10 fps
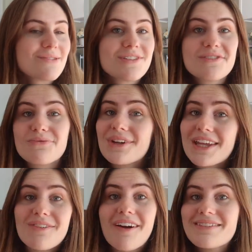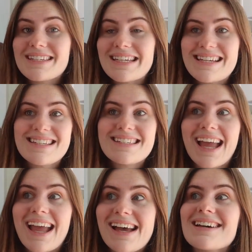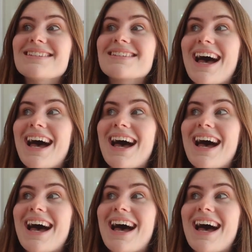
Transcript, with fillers: It was just really rough seas and